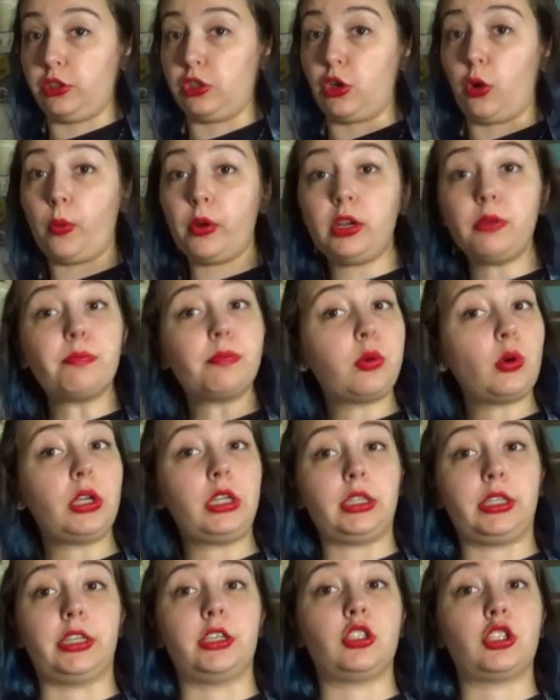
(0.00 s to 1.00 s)
You don't want it
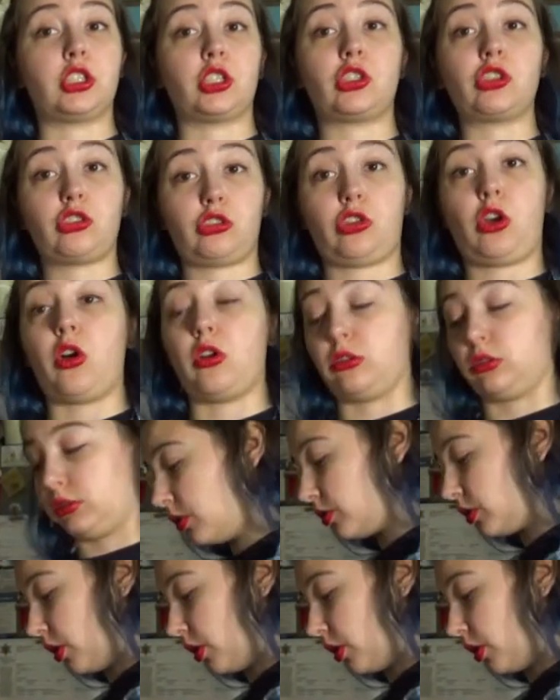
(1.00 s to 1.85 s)
boiling, just scald.